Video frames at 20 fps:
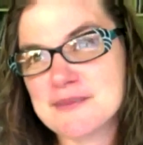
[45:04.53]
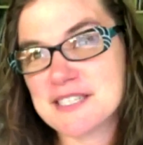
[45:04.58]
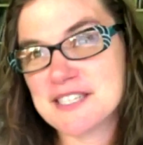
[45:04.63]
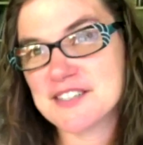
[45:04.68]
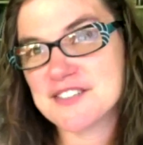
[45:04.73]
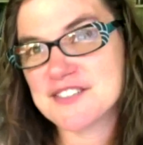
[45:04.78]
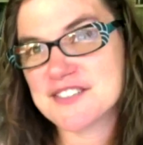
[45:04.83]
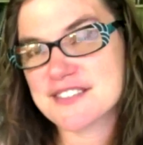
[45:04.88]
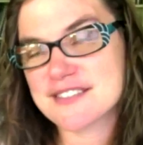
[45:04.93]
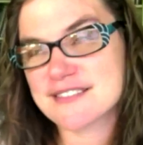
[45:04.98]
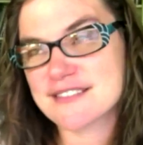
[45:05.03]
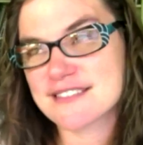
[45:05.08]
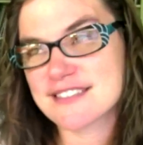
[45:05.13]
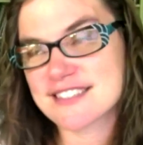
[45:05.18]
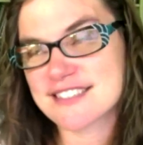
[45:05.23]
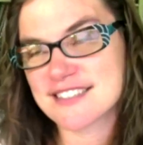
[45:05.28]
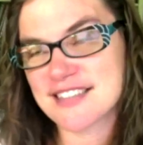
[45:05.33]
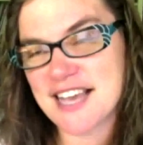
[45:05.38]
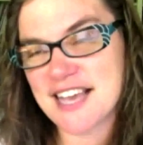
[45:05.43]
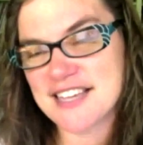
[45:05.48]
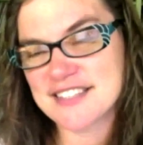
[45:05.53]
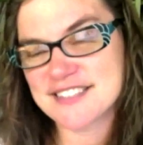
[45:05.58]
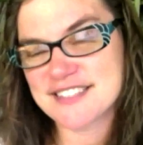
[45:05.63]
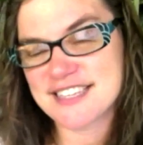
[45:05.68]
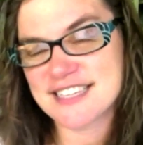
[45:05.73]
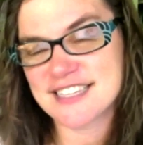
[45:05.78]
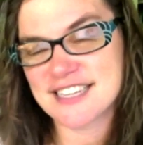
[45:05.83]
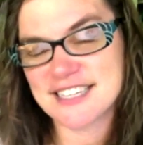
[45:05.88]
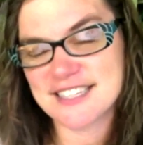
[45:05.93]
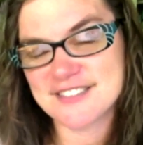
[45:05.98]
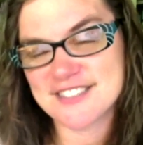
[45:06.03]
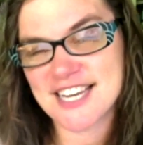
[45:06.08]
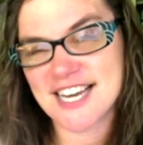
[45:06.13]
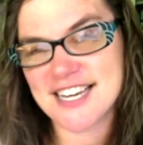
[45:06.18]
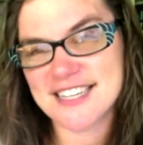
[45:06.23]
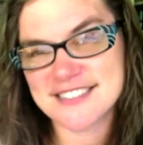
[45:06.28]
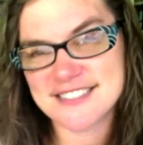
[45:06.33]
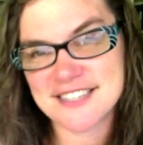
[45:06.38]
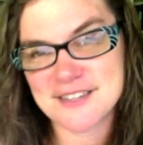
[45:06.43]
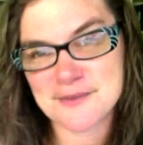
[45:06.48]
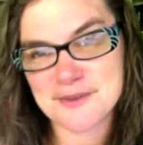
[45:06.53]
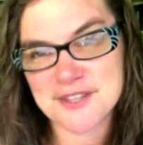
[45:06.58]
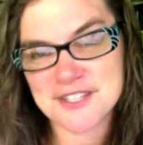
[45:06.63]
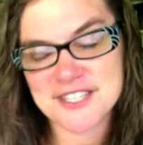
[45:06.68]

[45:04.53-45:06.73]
because this last thing kind of ties in with